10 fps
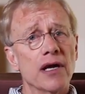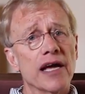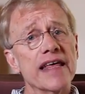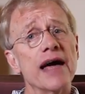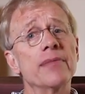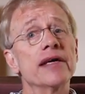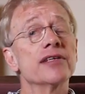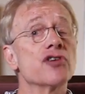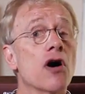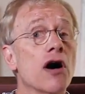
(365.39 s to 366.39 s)
And that
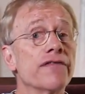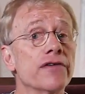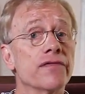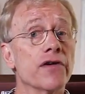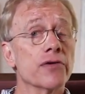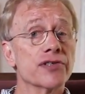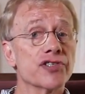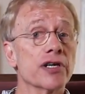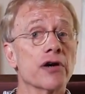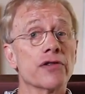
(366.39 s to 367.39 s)
means often
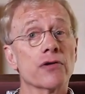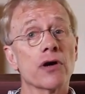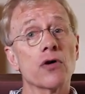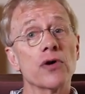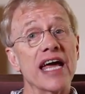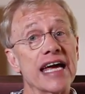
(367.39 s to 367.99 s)
focusing on their own